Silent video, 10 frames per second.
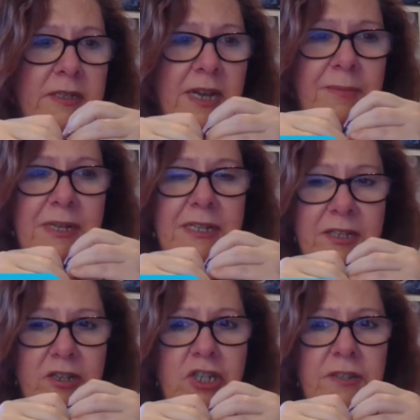
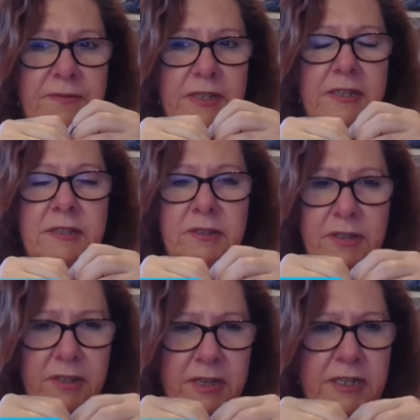Timelines are shifting.
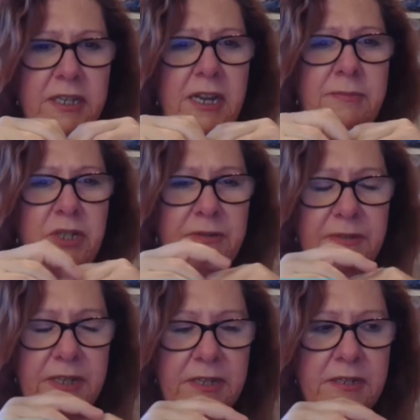There's a lot of time
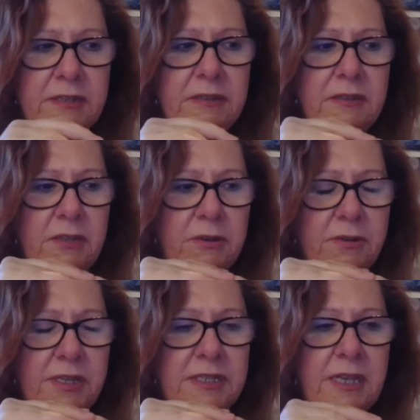shifting,
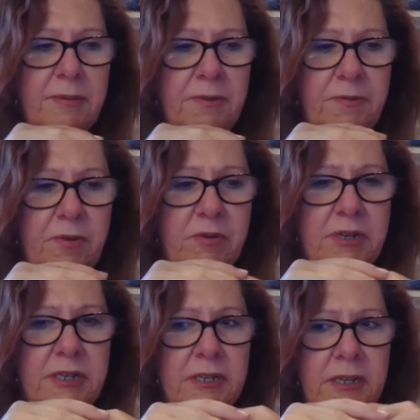that's coming
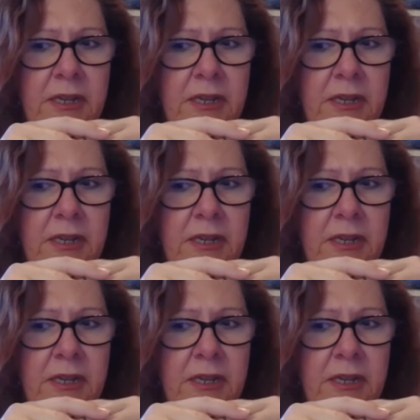forward.